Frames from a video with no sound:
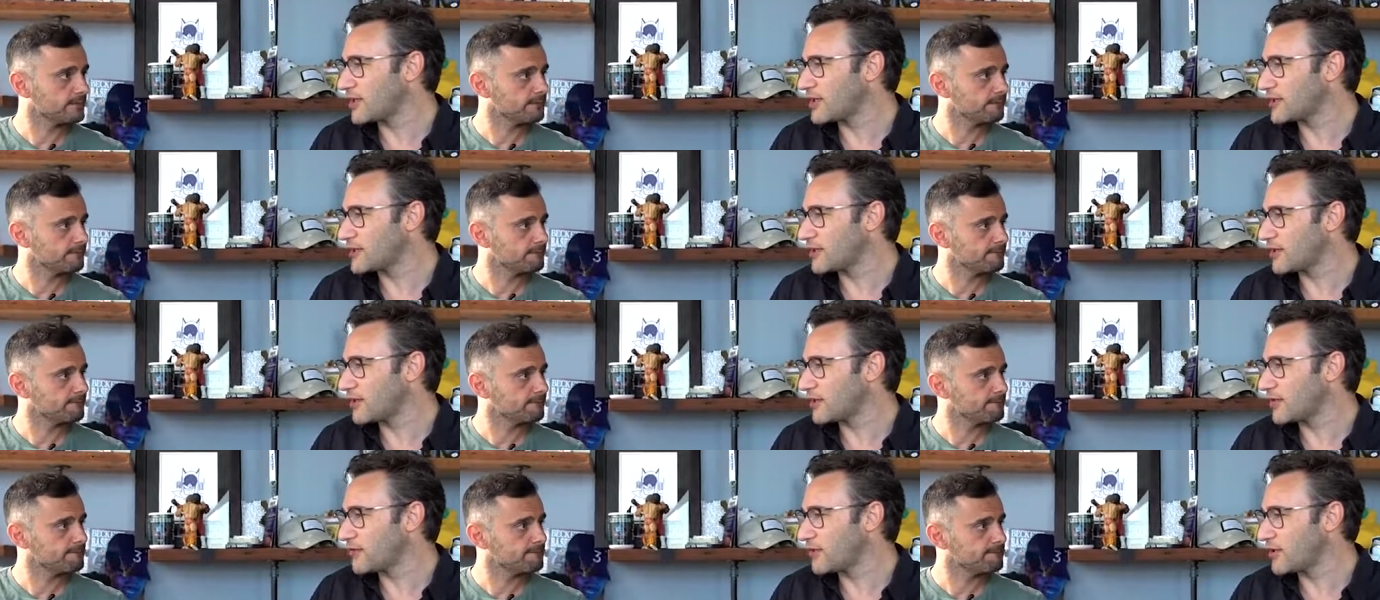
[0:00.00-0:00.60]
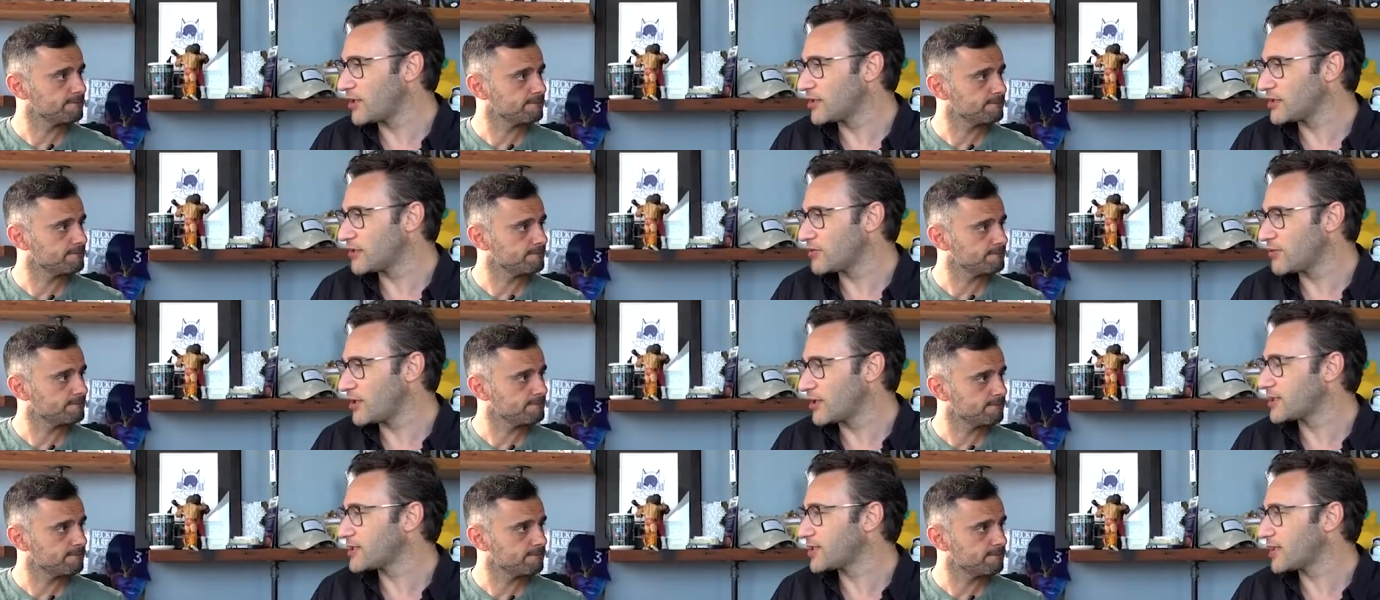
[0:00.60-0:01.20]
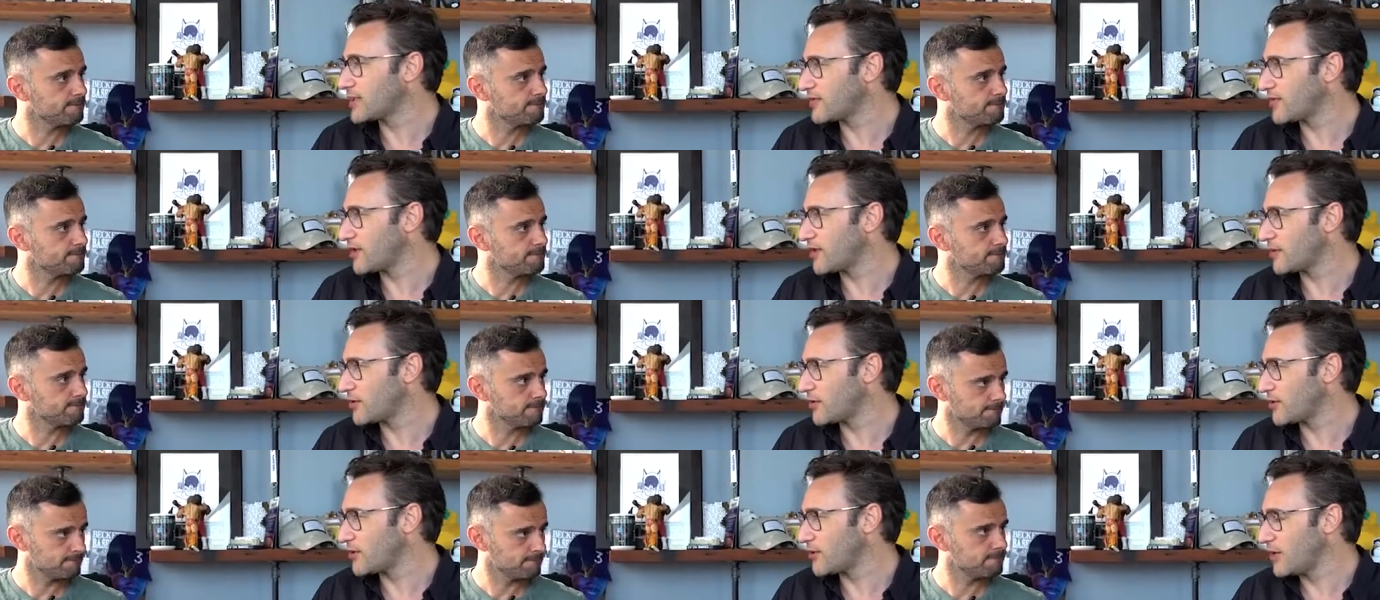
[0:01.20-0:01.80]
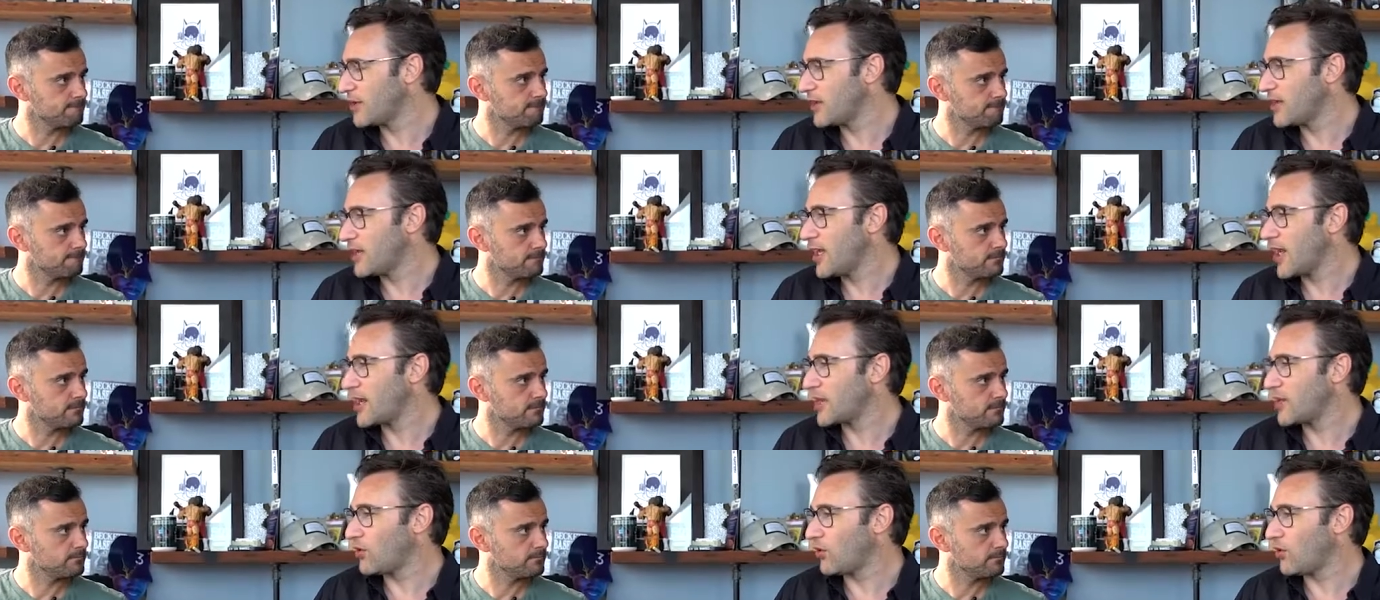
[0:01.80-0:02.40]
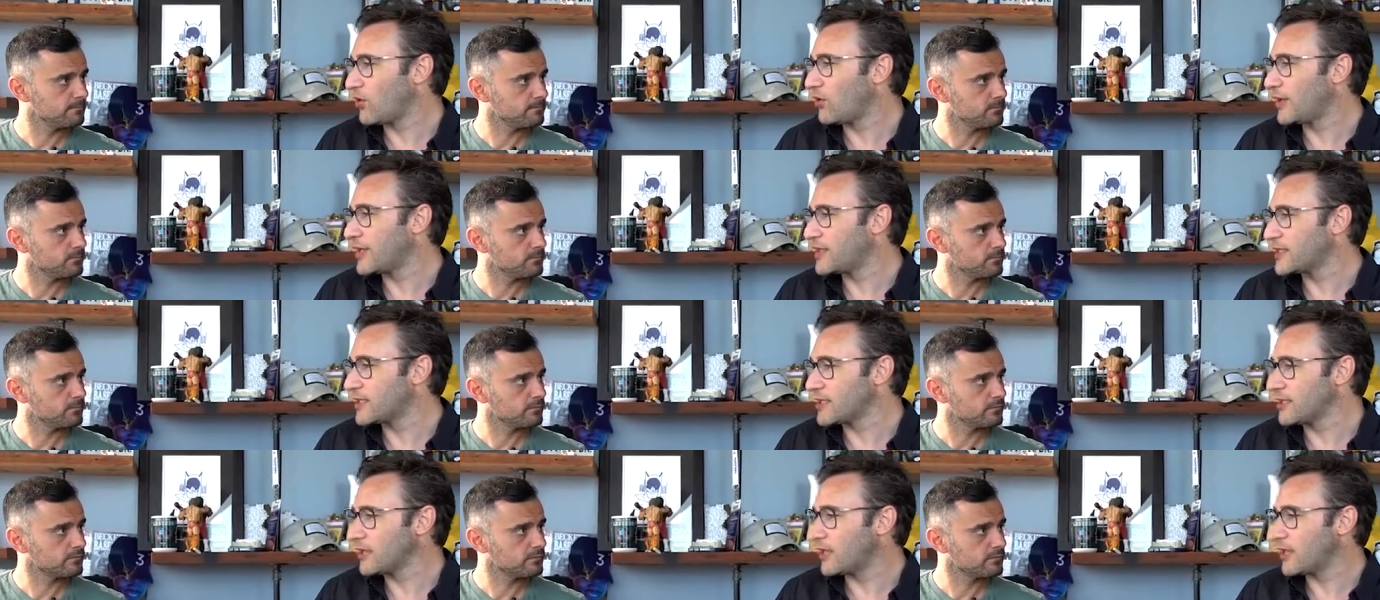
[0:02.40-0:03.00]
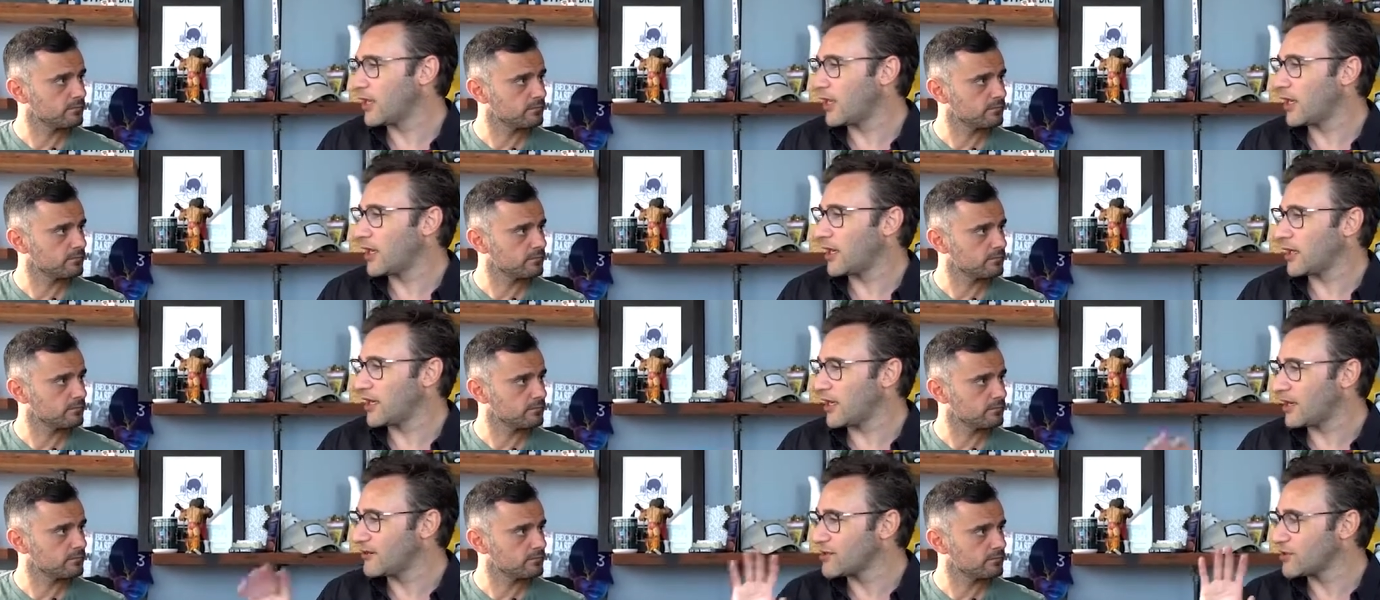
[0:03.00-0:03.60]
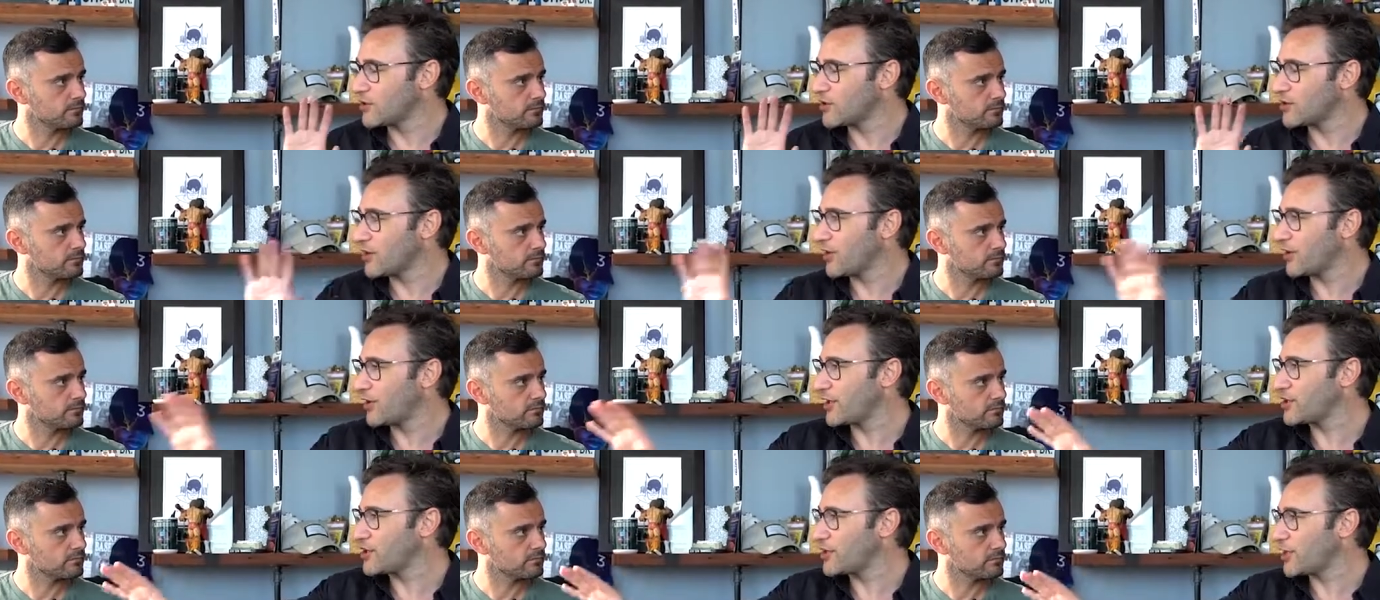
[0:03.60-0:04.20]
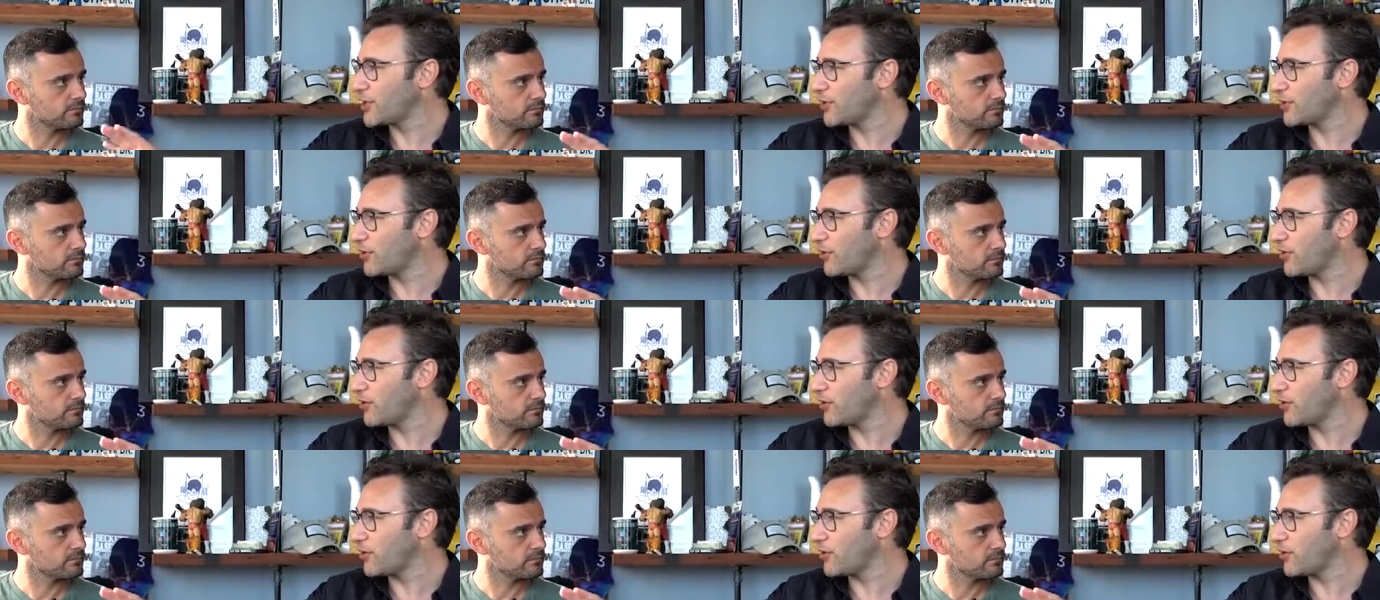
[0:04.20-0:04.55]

Speaker 1: he's a he's a real estate developer and he always uh, gives the majority share to